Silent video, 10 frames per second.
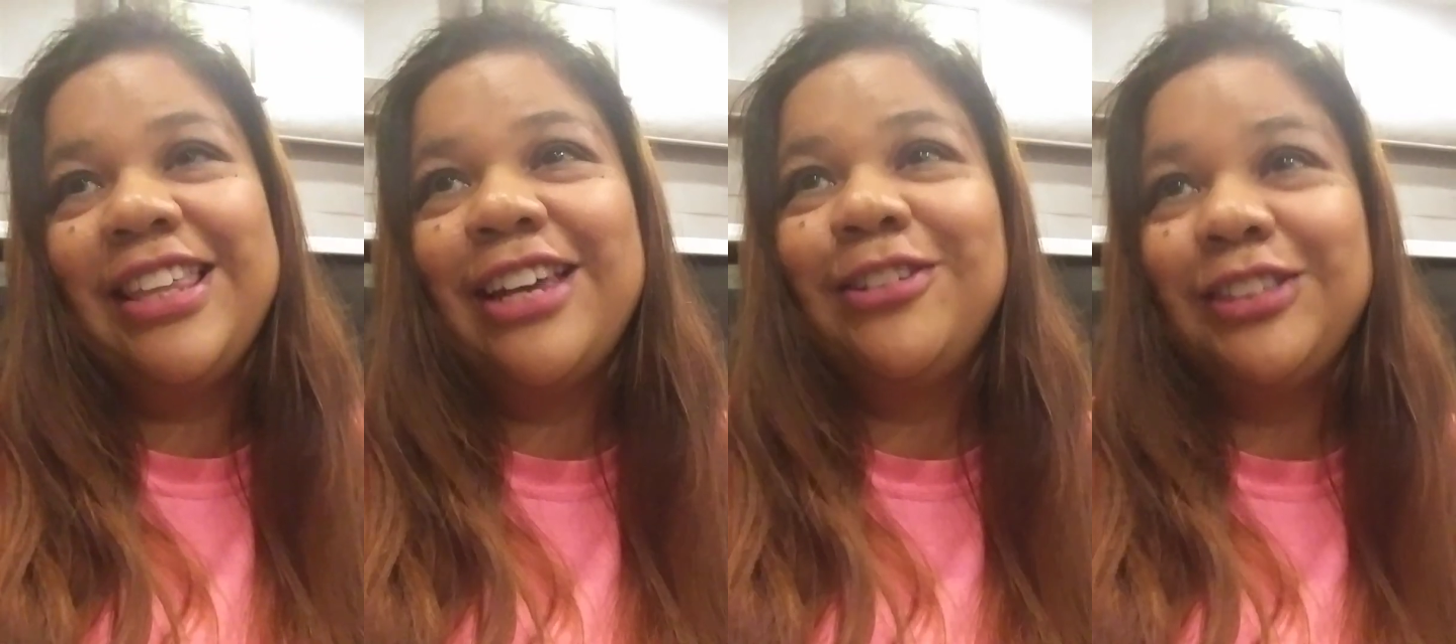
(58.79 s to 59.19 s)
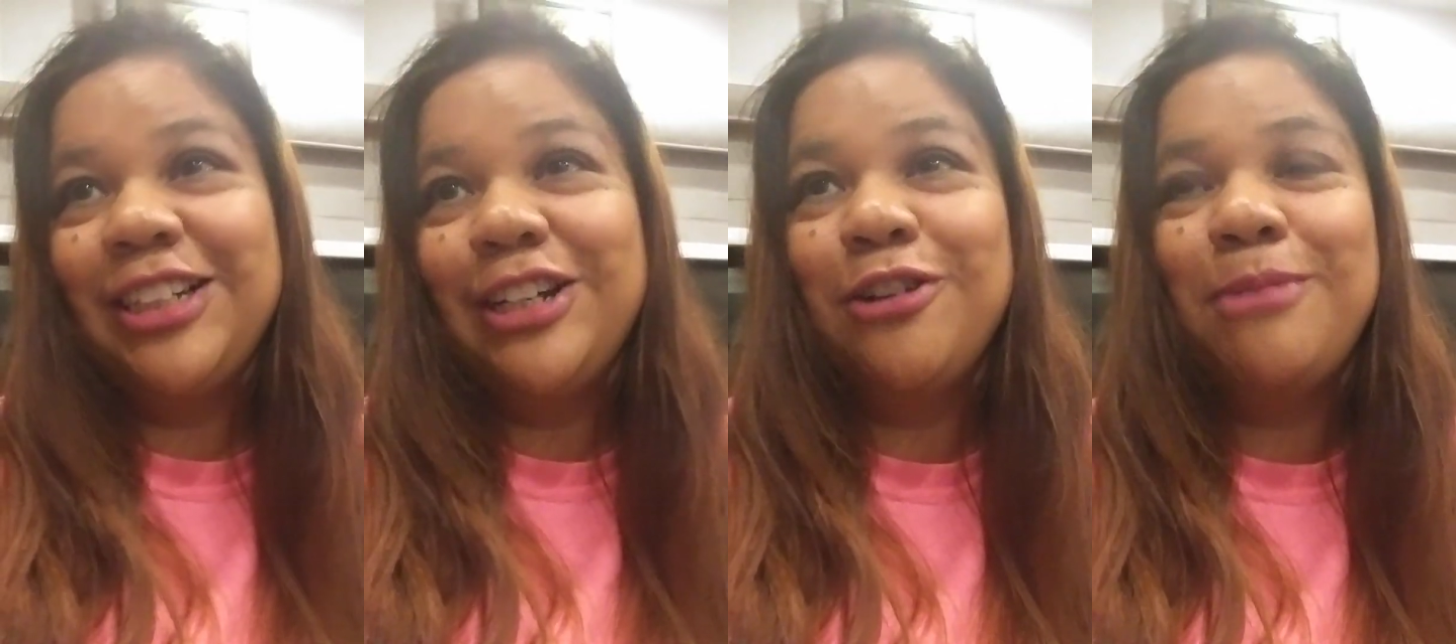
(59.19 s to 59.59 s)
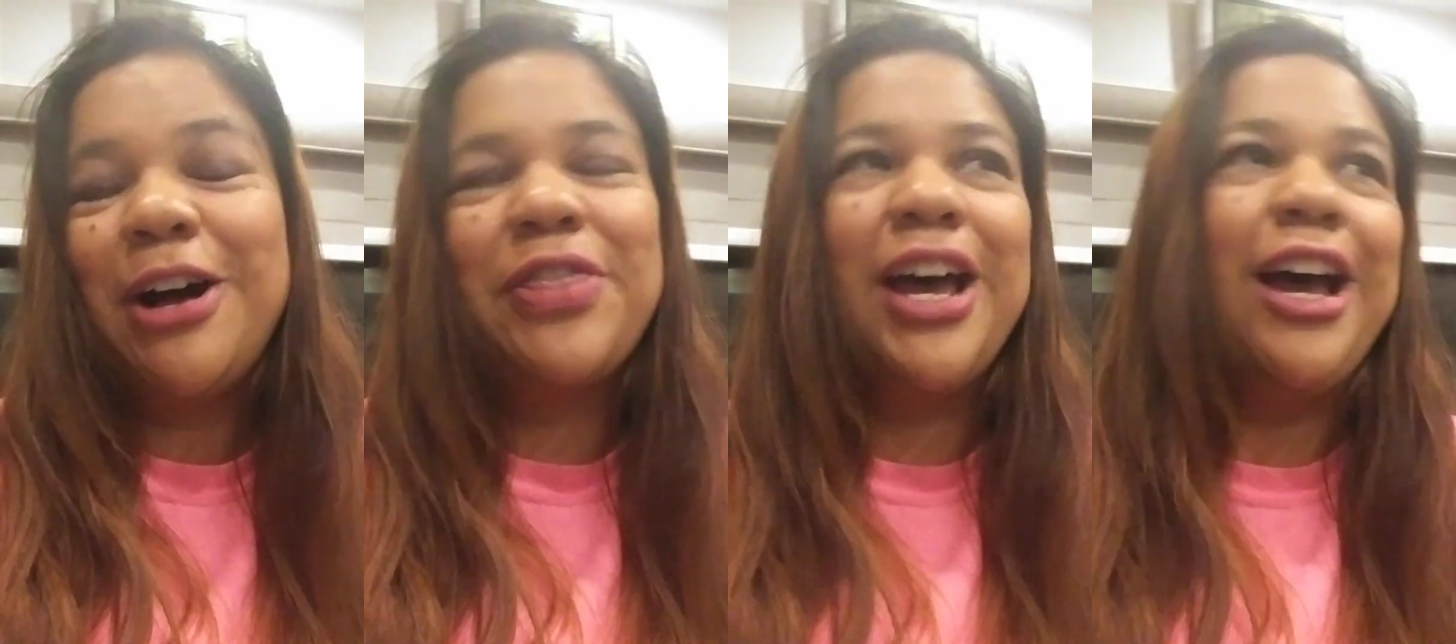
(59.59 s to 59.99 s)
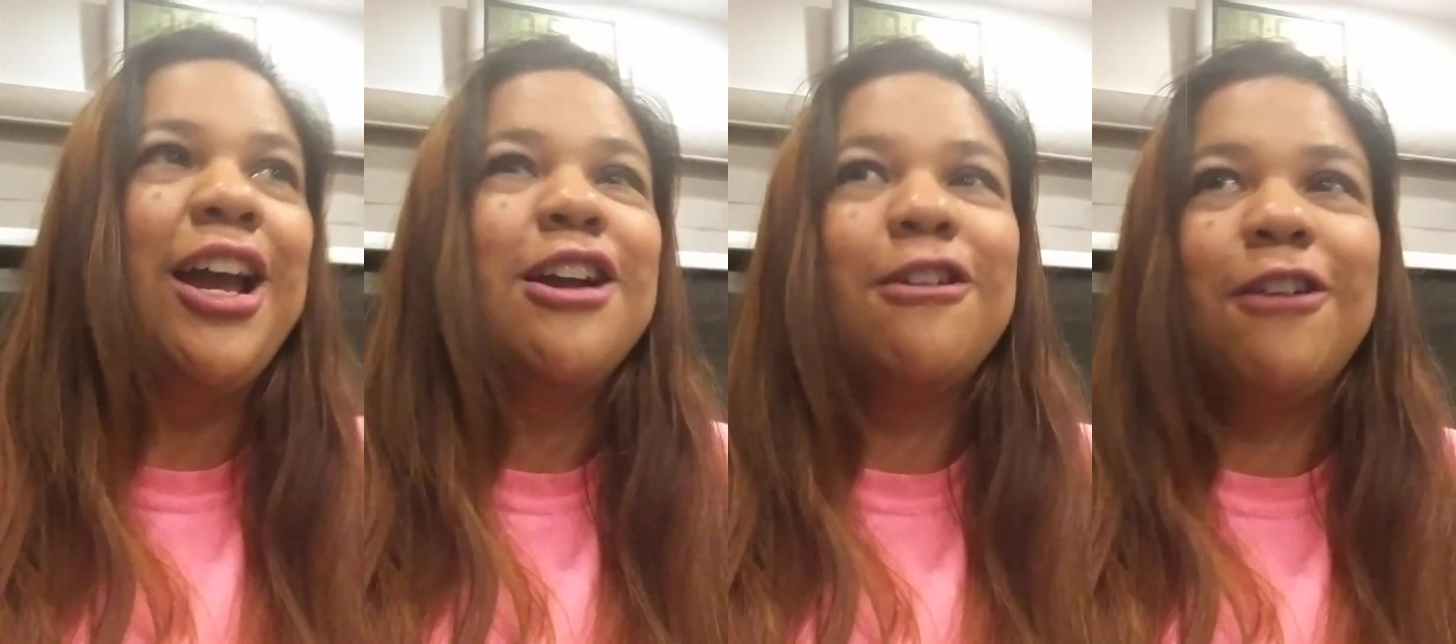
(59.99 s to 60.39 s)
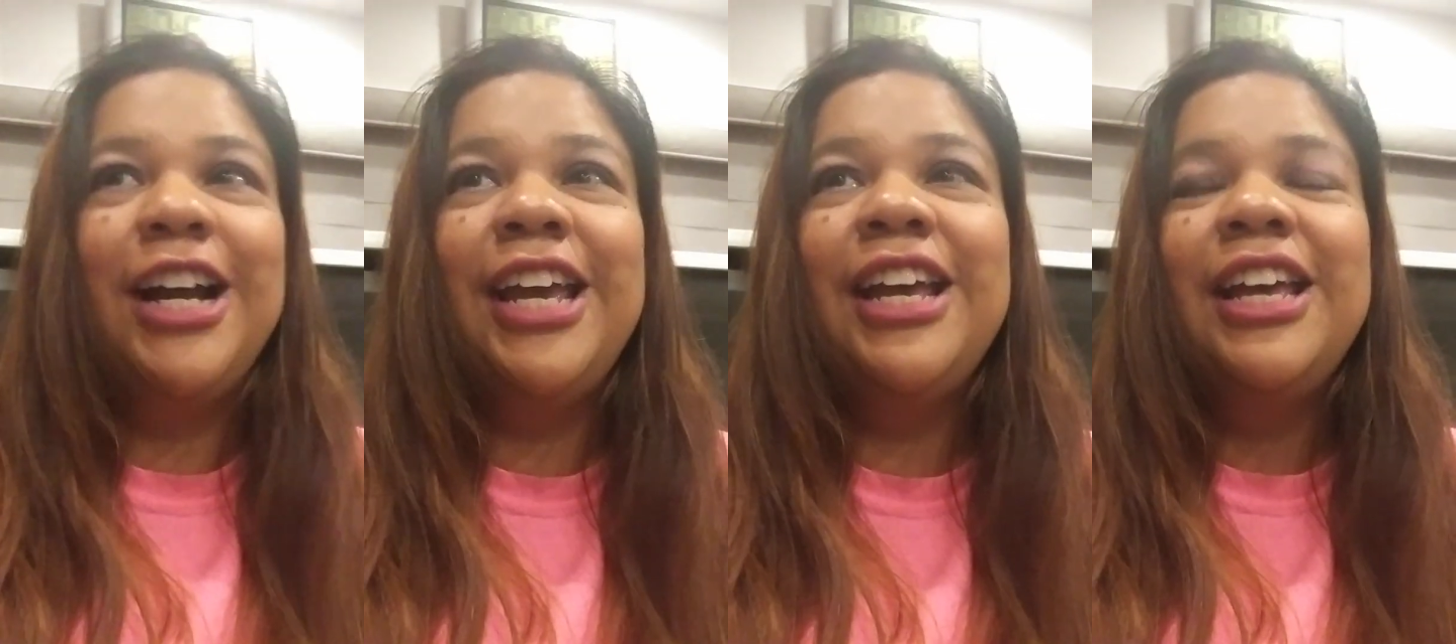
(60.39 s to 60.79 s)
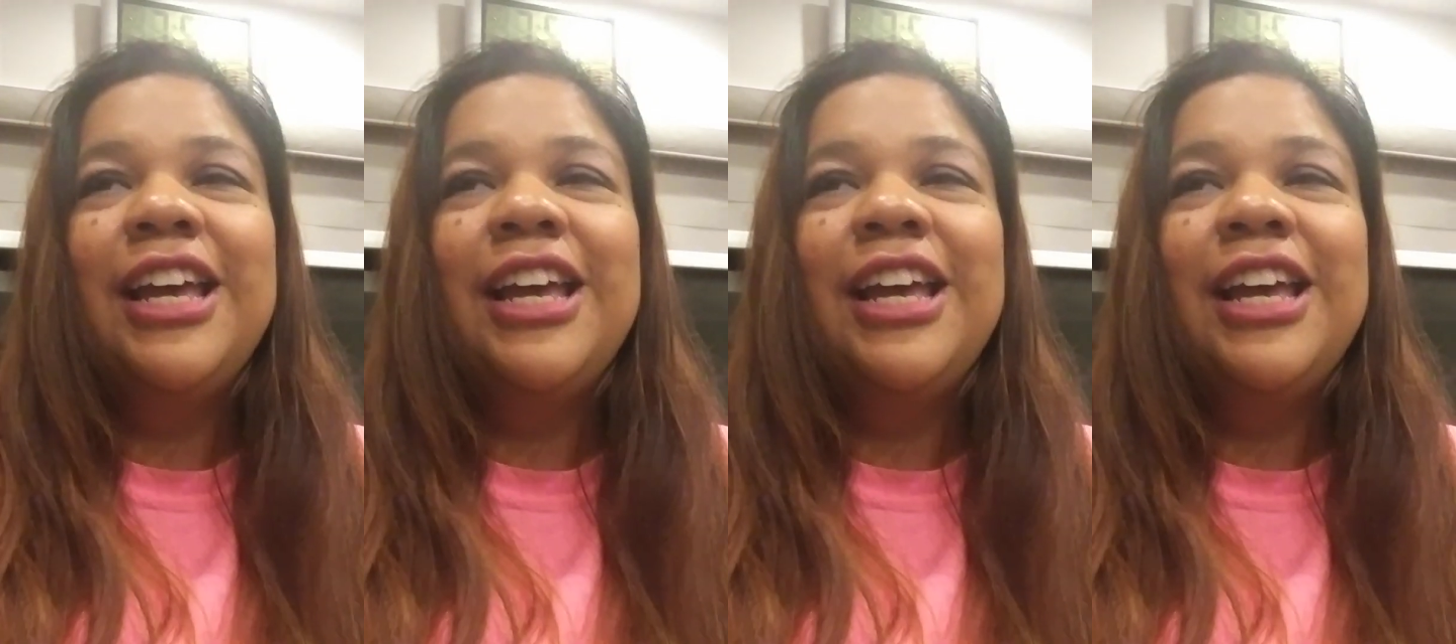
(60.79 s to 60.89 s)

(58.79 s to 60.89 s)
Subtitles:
they don't tell you about that, right?